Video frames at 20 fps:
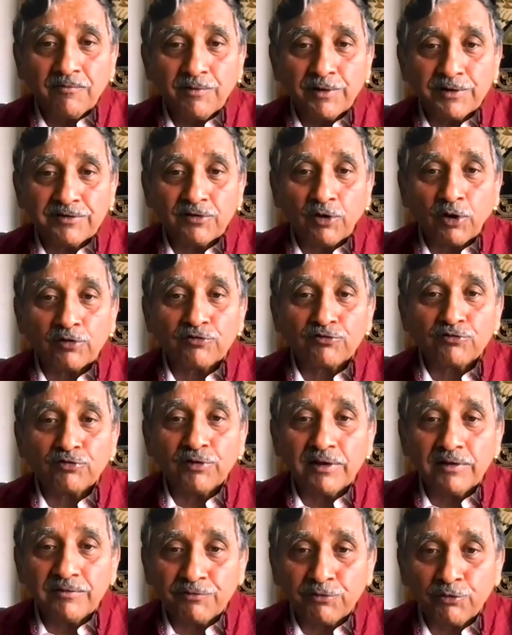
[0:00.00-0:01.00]
which
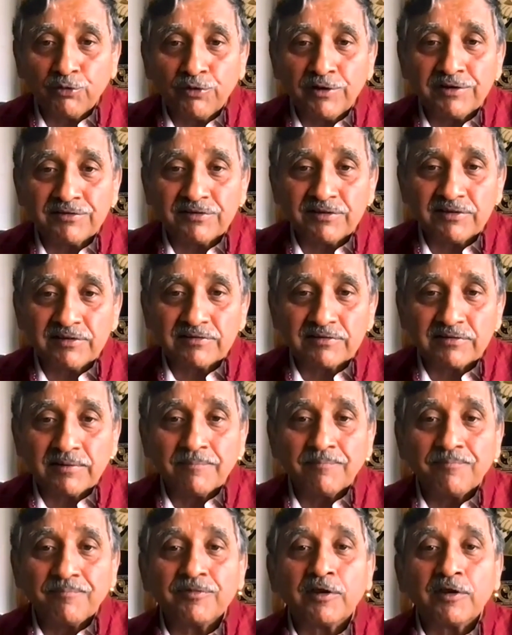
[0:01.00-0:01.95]
also influences